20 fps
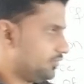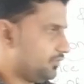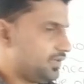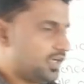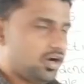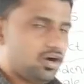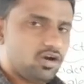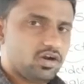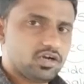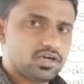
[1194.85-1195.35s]

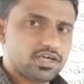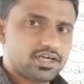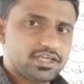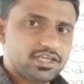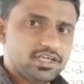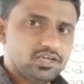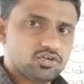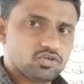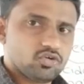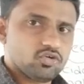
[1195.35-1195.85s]
we
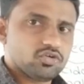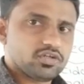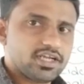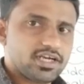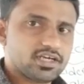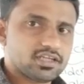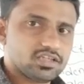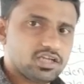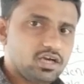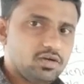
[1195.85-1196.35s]
already know
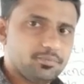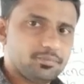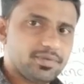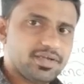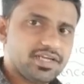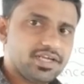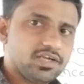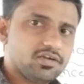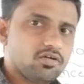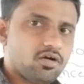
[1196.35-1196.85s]
that the
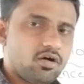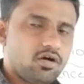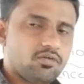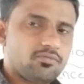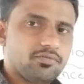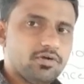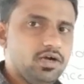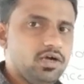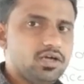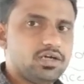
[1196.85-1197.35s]
meaning
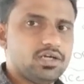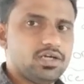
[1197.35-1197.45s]
of